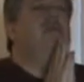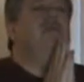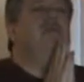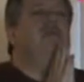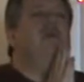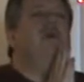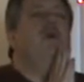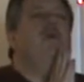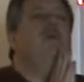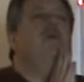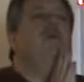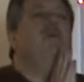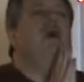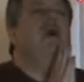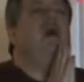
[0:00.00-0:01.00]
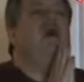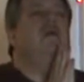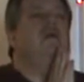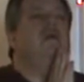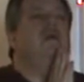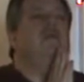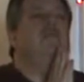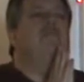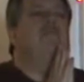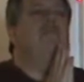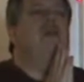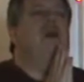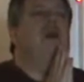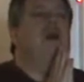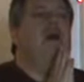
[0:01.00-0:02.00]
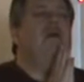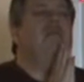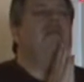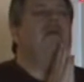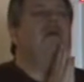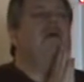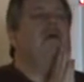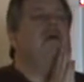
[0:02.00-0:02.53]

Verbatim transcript: It's cold out, and I'm very happy,